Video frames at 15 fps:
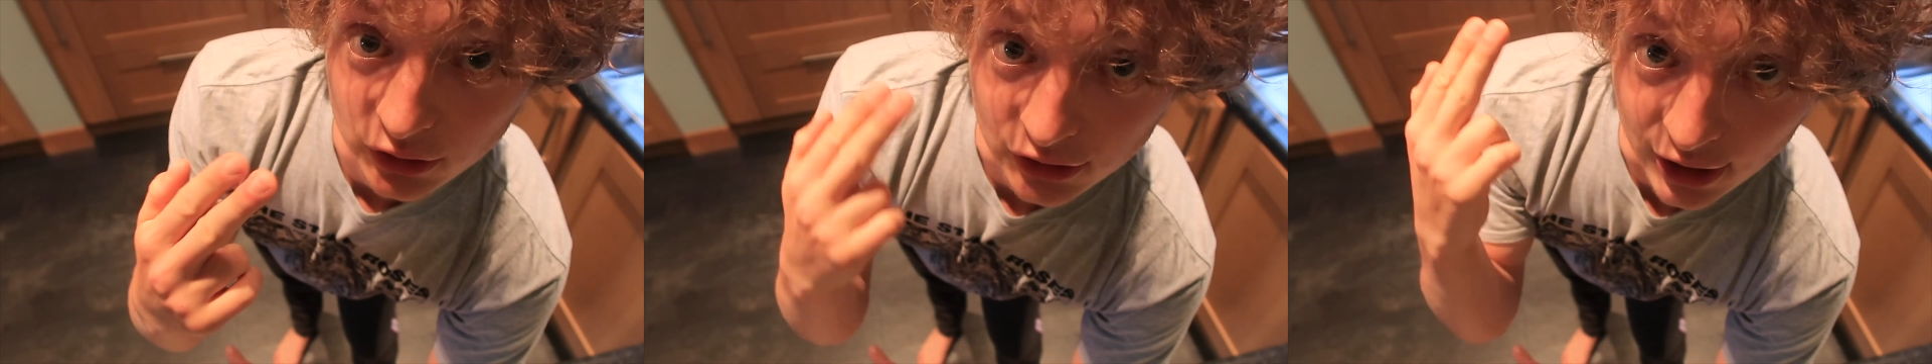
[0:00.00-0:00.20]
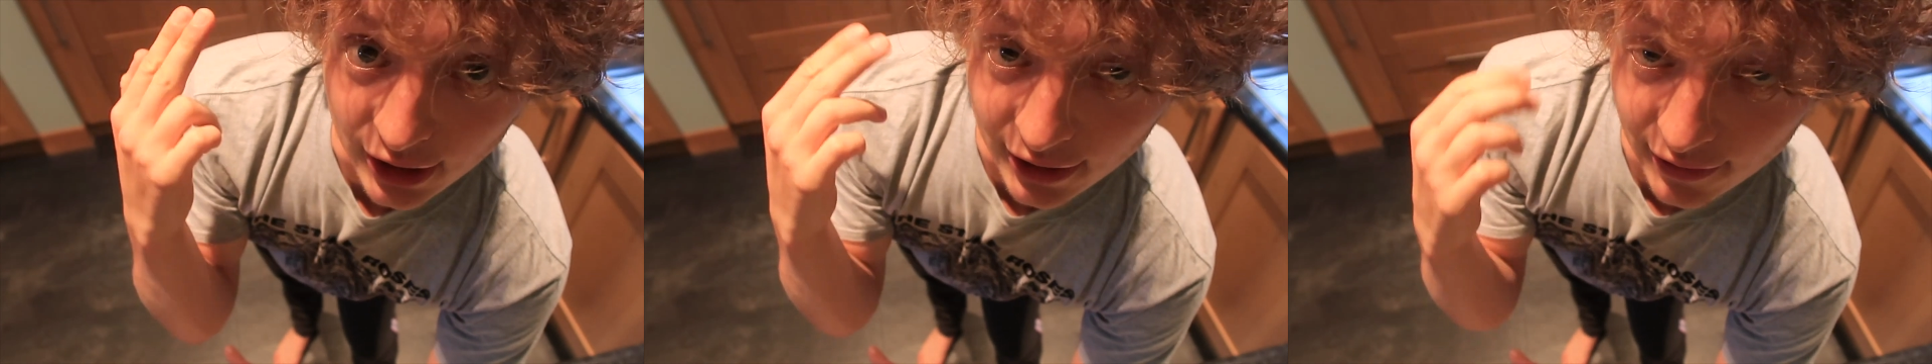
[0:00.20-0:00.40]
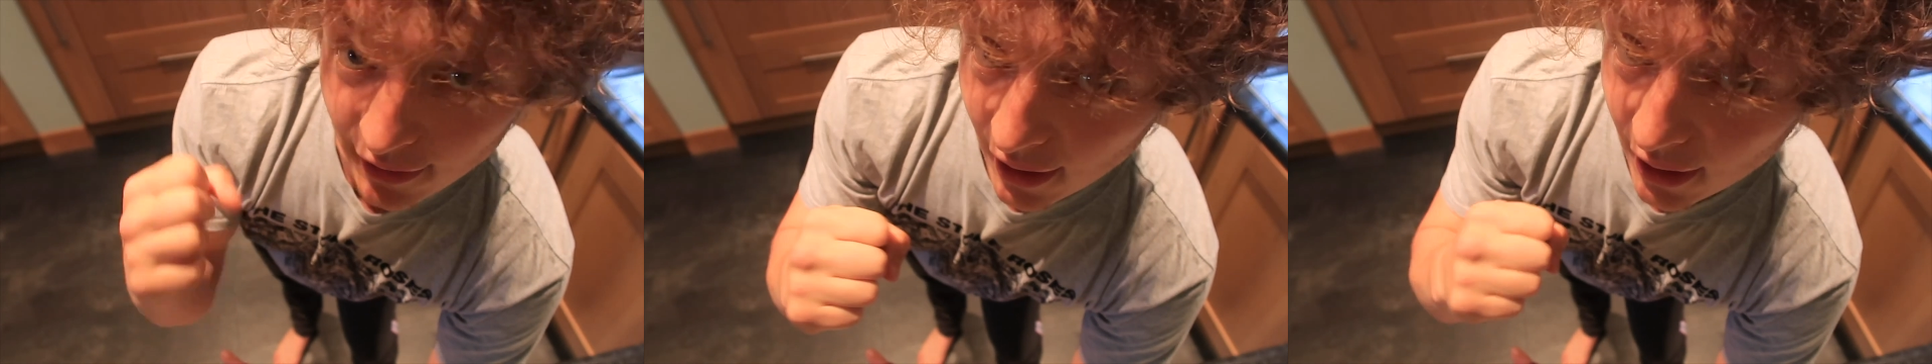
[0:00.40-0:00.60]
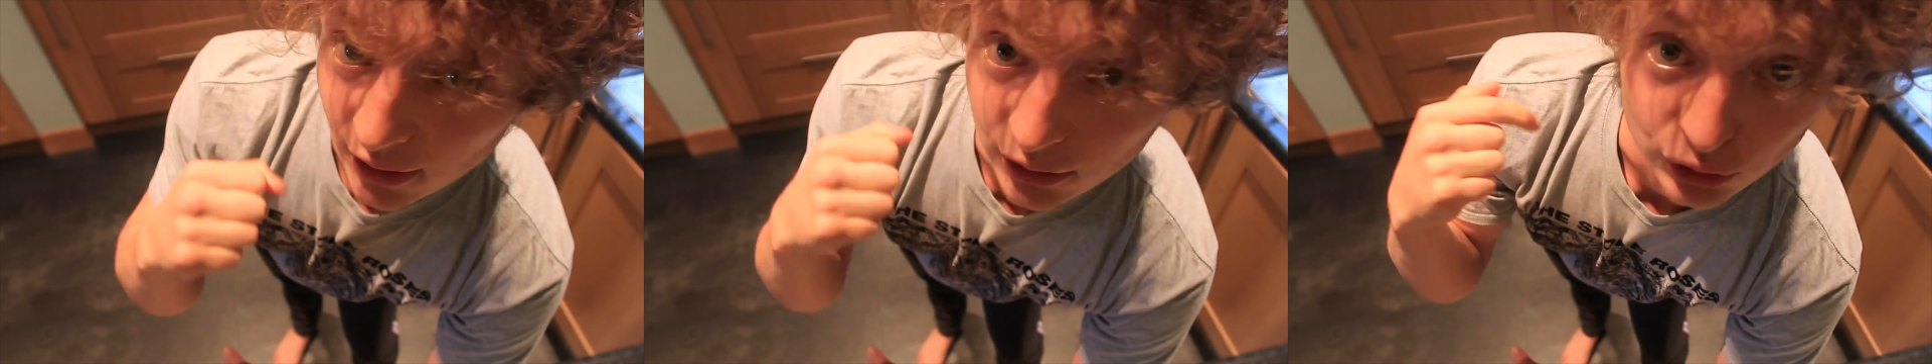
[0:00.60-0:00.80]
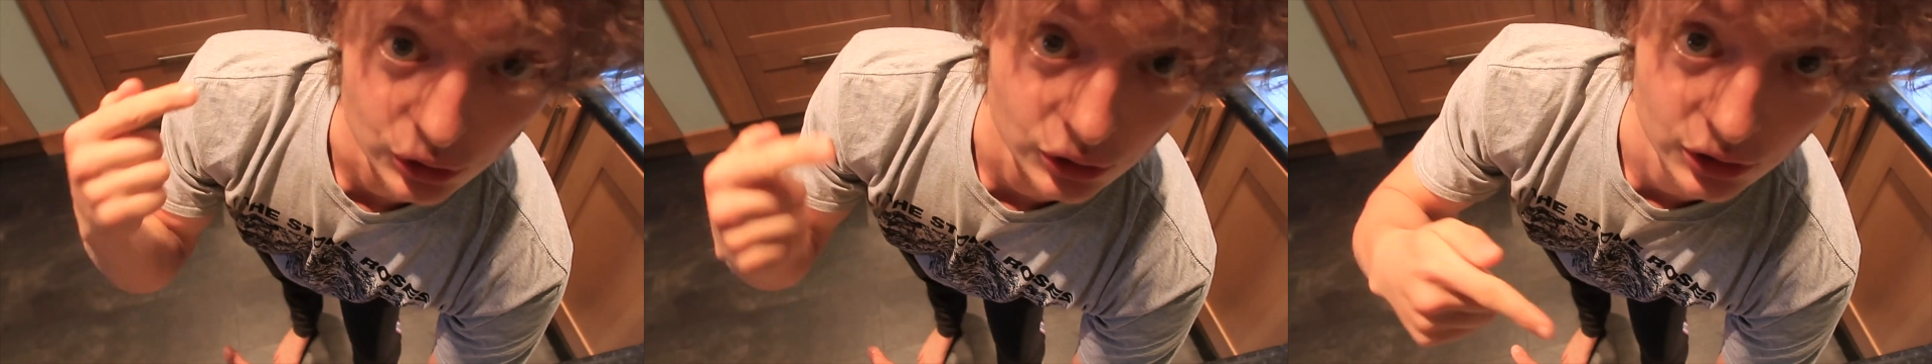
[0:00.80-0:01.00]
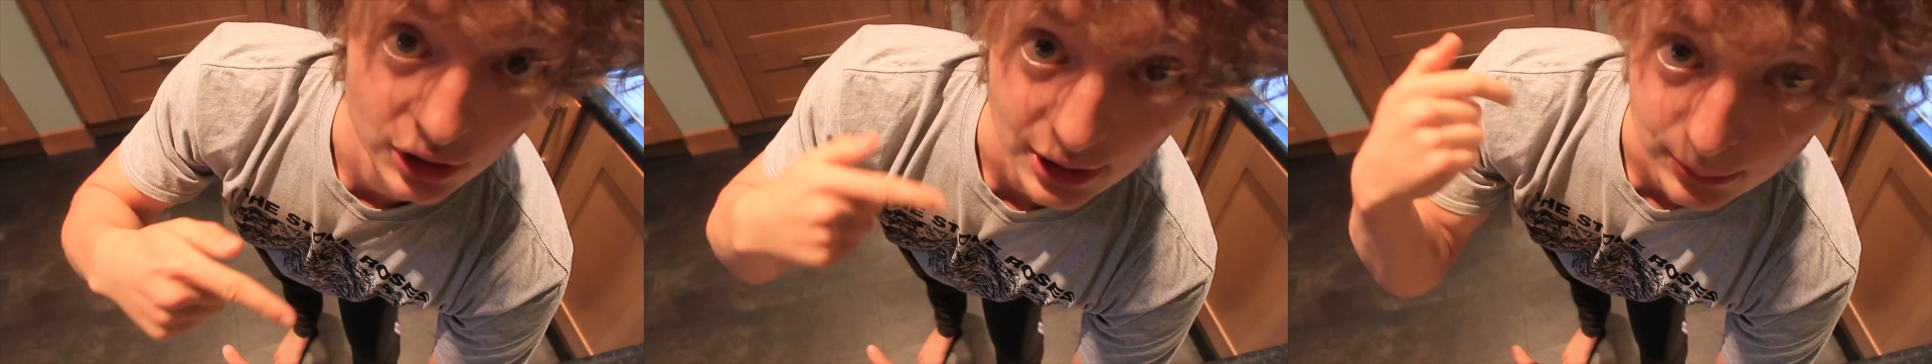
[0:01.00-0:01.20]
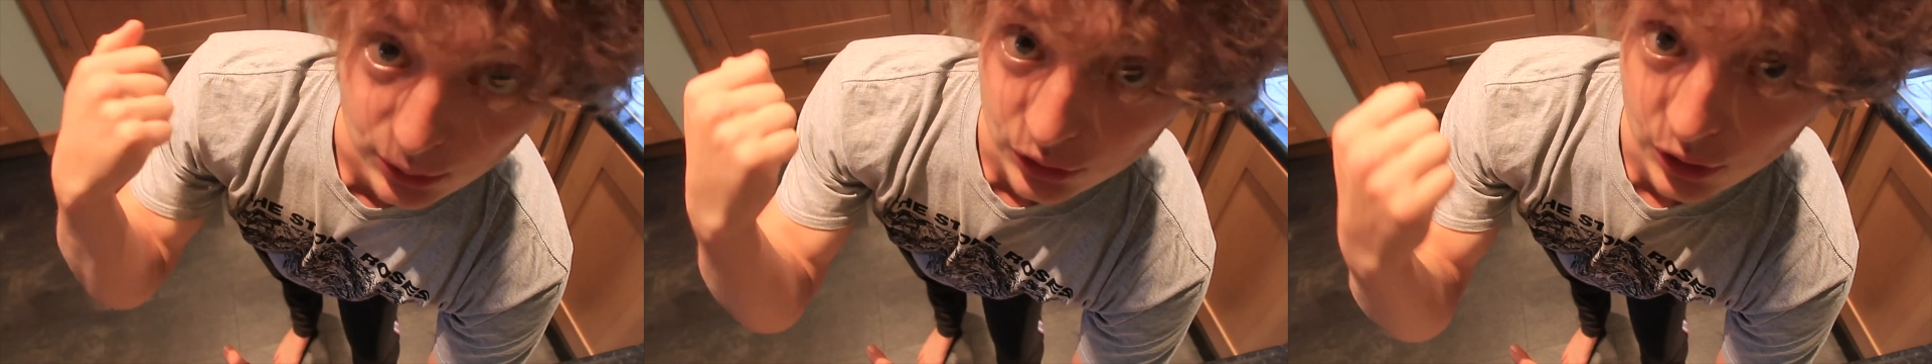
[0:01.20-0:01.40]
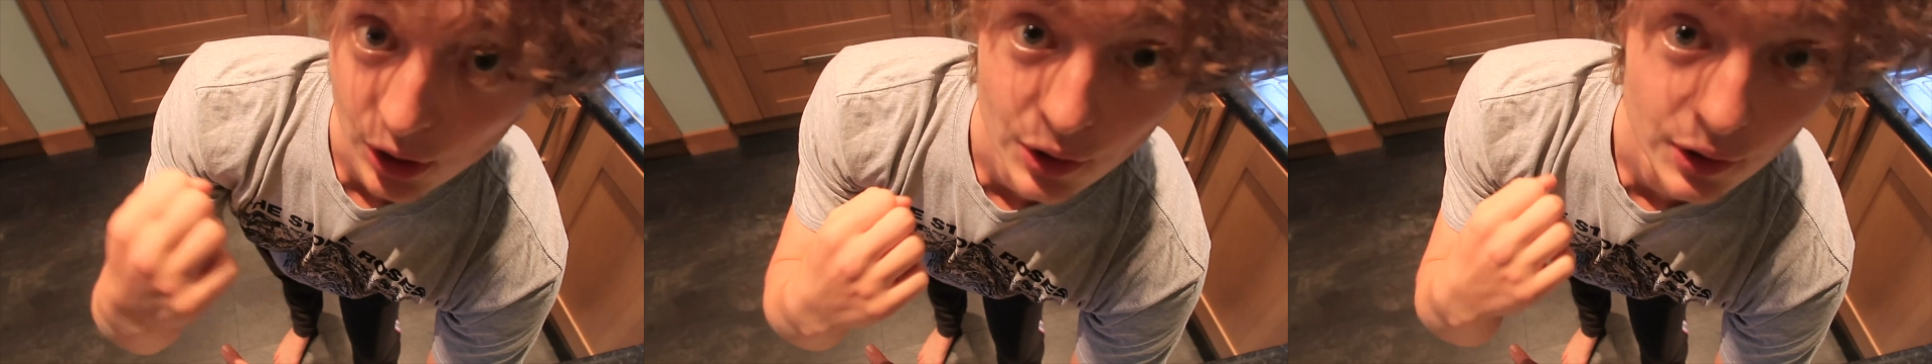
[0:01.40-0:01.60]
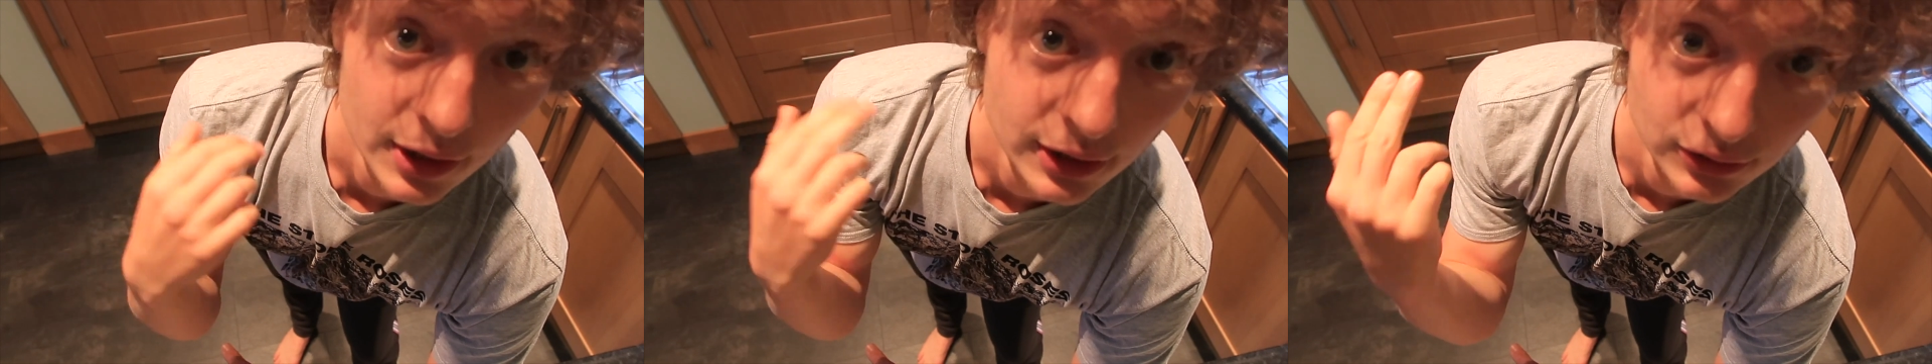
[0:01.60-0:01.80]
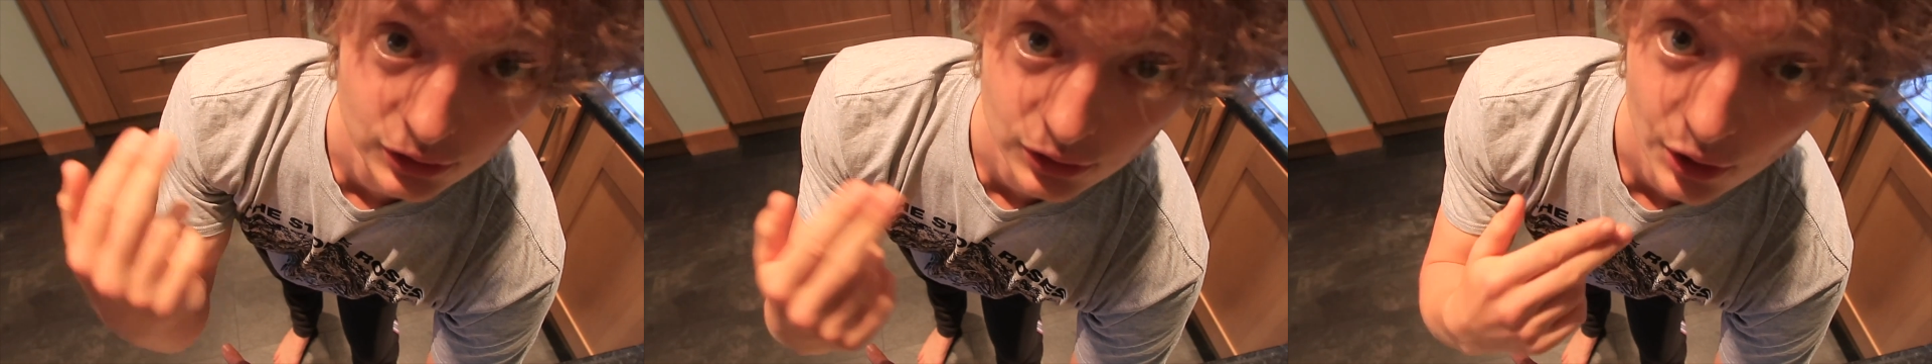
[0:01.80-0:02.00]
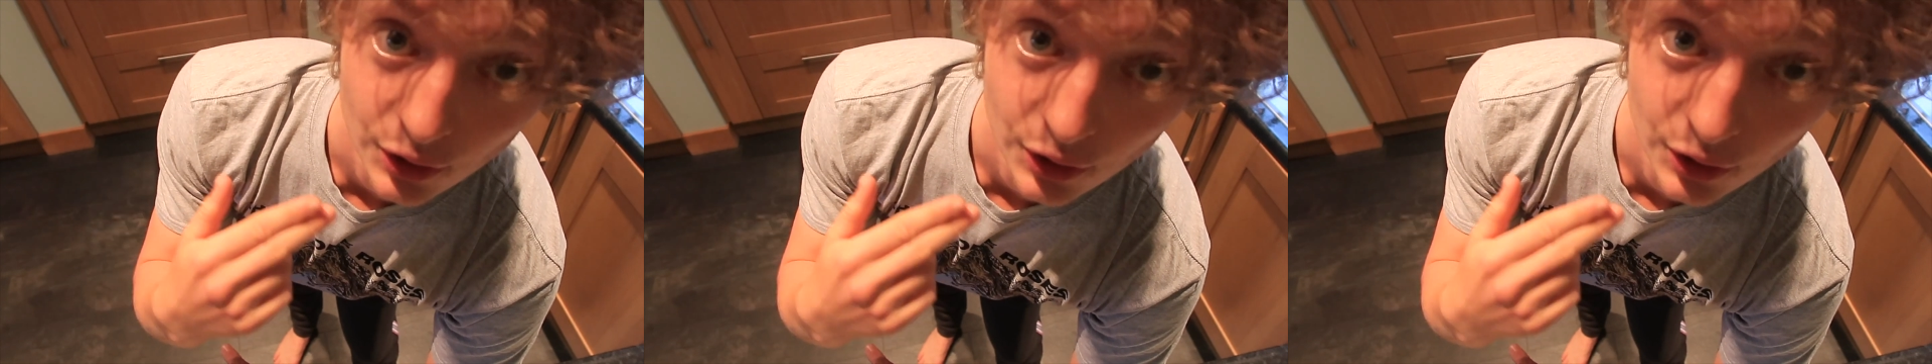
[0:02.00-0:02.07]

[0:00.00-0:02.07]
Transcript: stay in there and just keep stirring it,